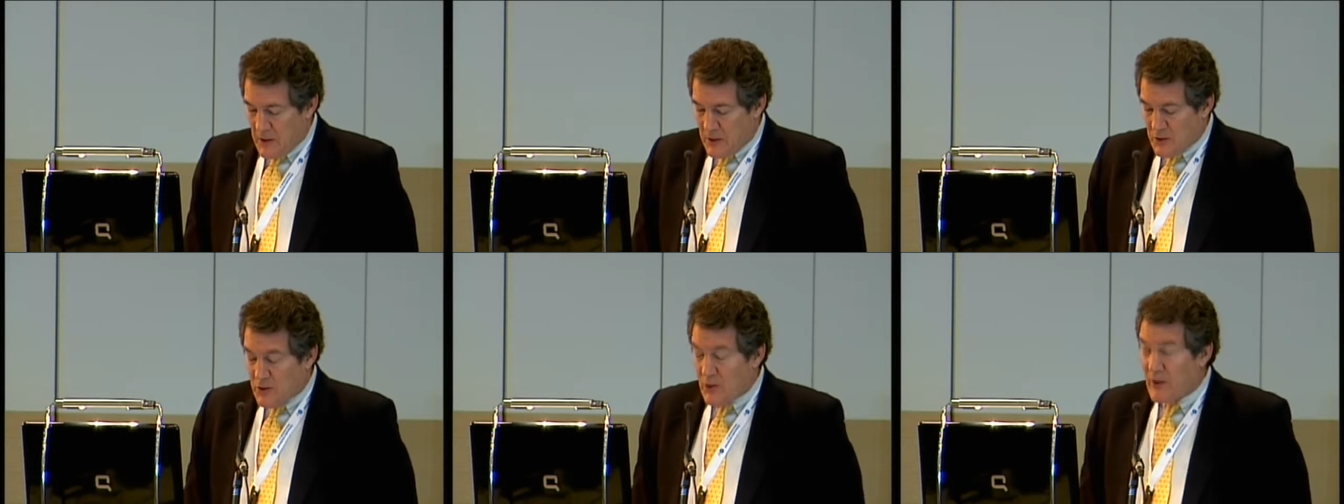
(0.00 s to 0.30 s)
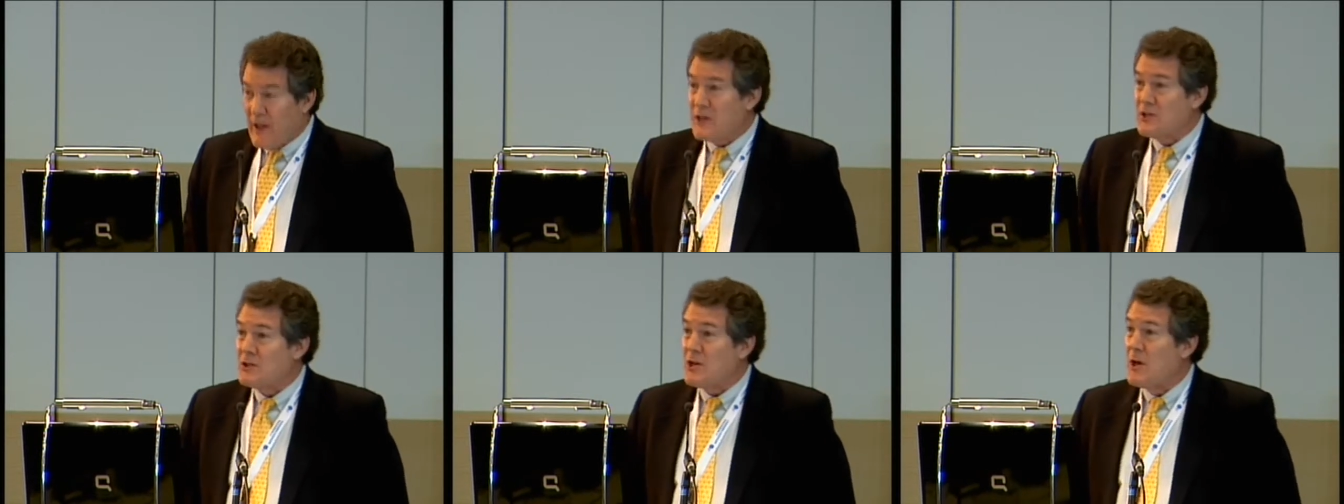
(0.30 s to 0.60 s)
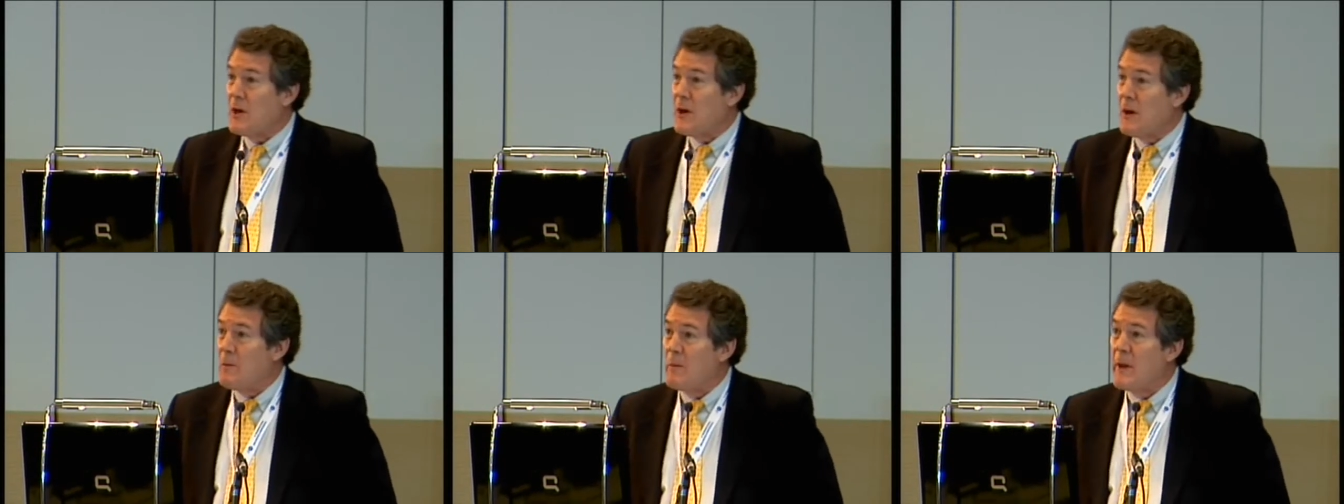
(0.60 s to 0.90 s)
So that's
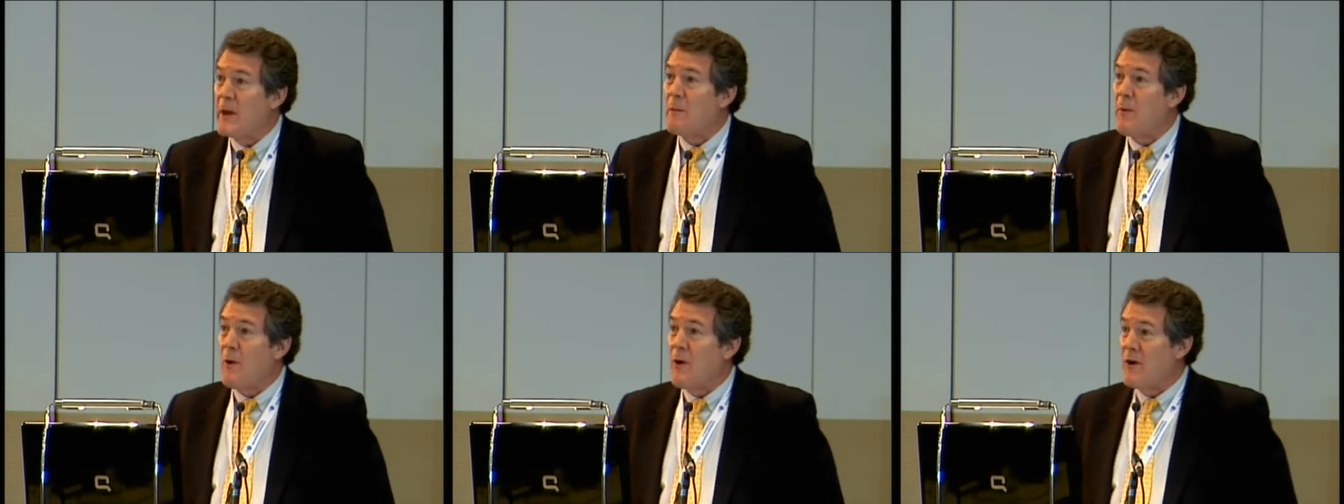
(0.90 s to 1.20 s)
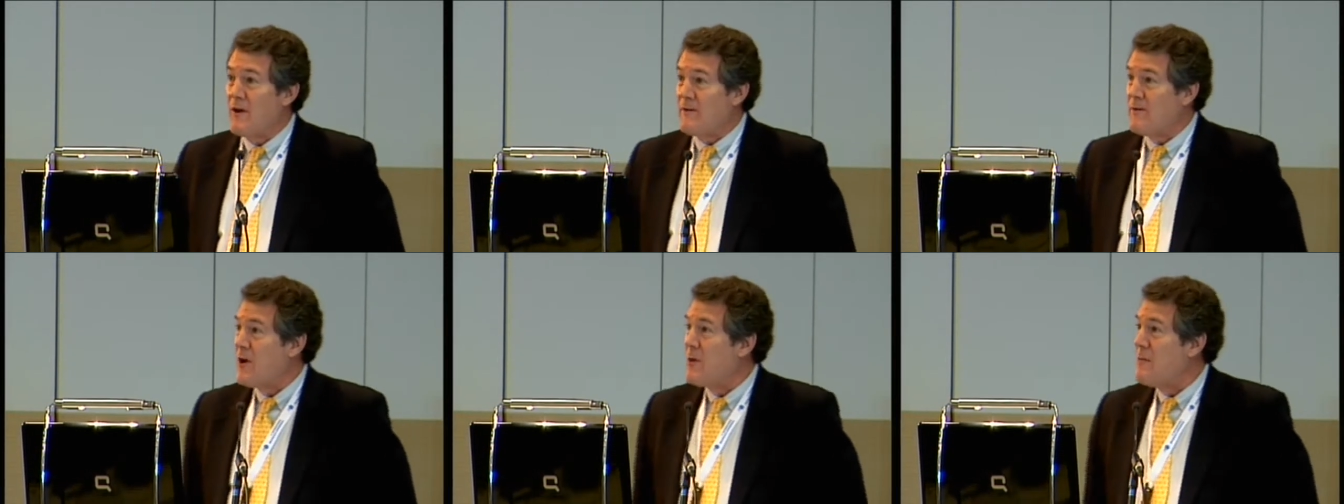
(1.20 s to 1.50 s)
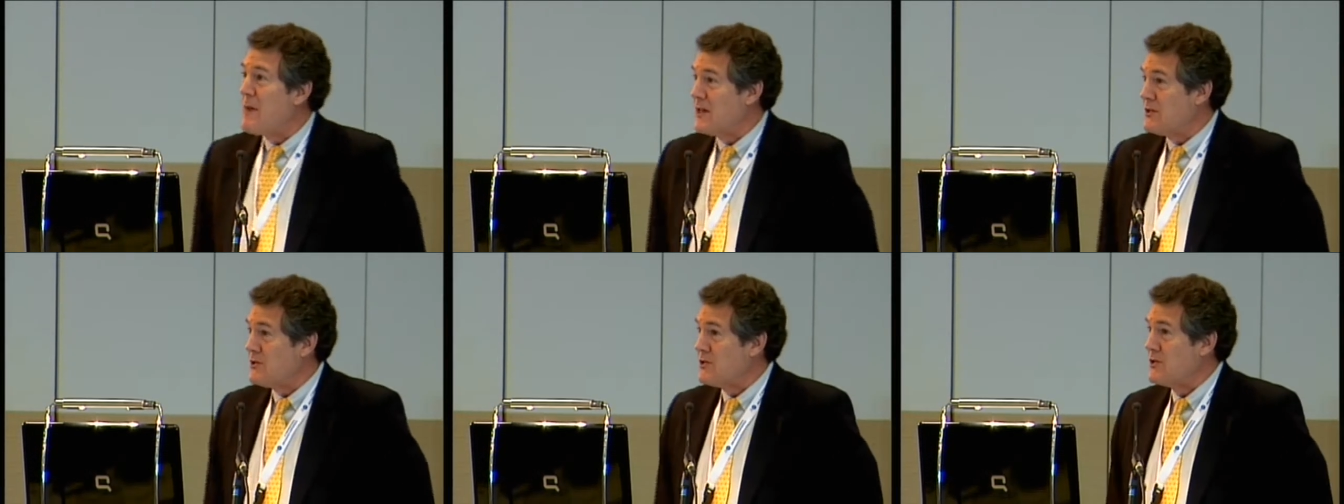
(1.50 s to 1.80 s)
a big part of our
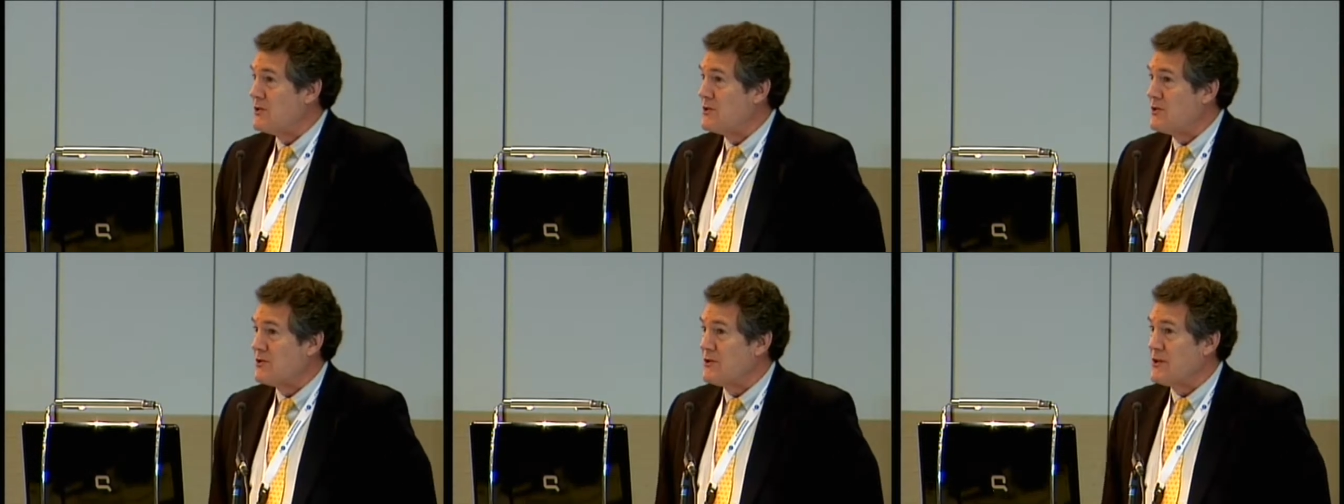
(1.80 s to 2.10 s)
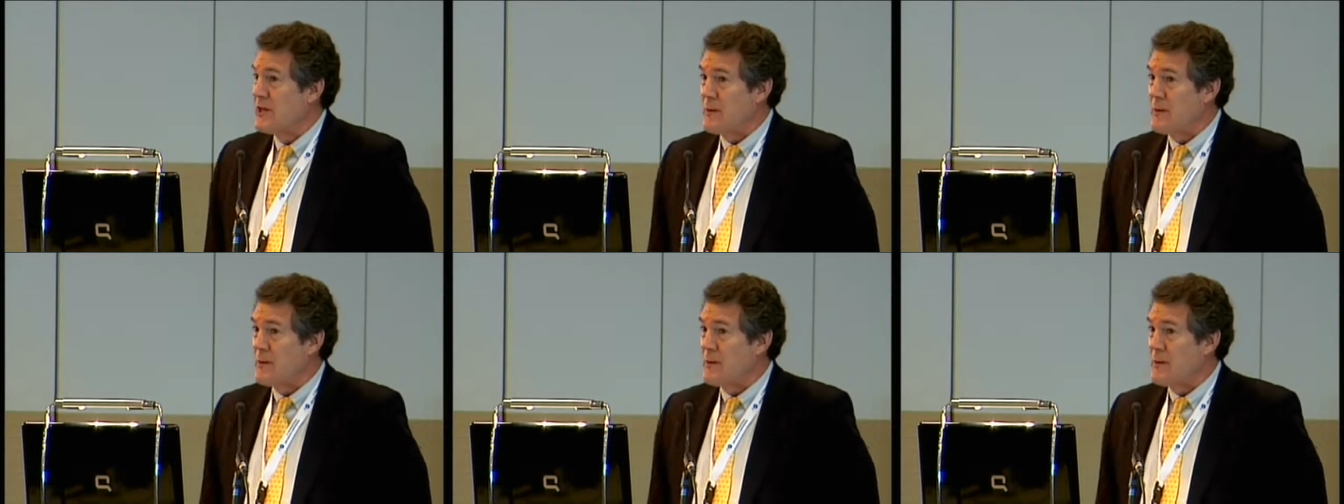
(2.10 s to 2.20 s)
message, is the